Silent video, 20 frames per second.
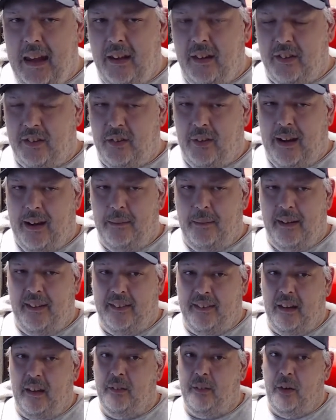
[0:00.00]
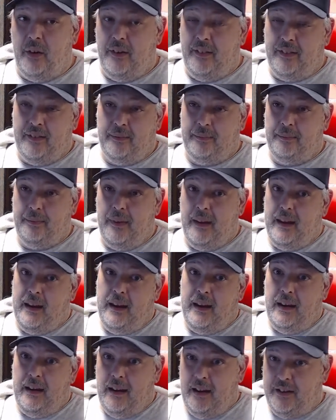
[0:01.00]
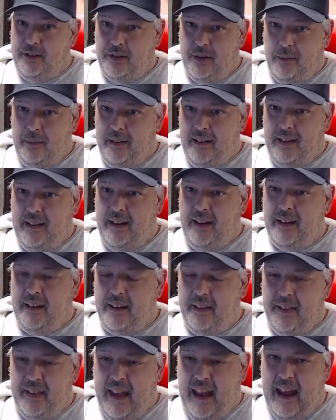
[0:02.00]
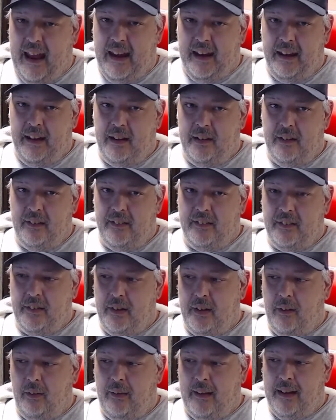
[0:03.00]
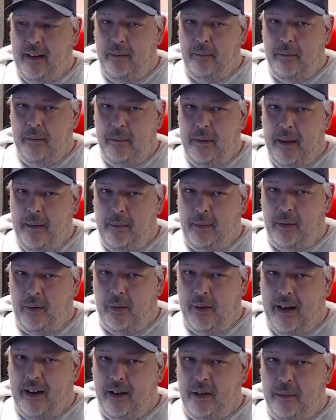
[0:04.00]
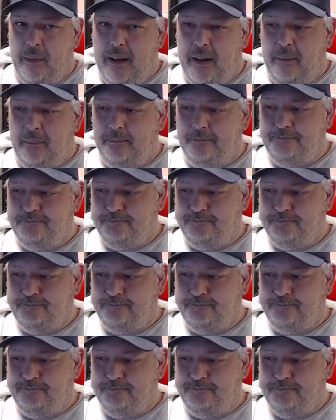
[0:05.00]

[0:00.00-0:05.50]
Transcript: So I myself always attributed it to that, and so did a lot of the people around me.